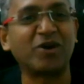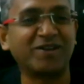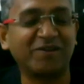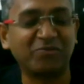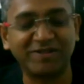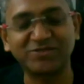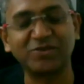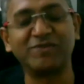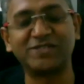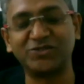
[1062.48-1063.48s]

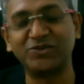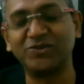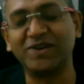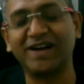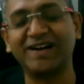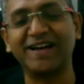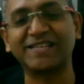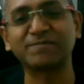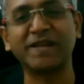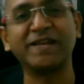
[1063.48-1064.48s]
Which you
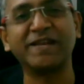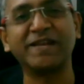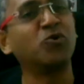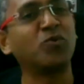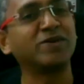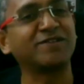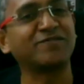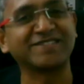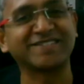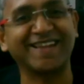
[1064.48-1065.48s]
explained. Who was
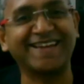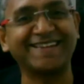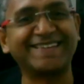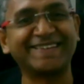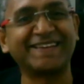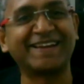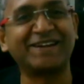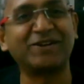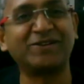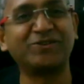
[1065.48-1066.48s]
your first client?
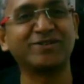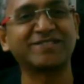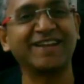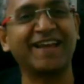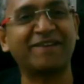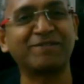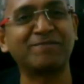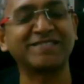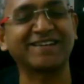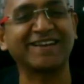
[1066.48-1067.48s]
Do you still have
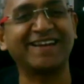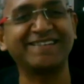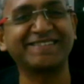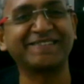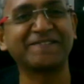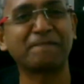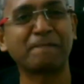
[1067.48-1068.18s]
them as a client?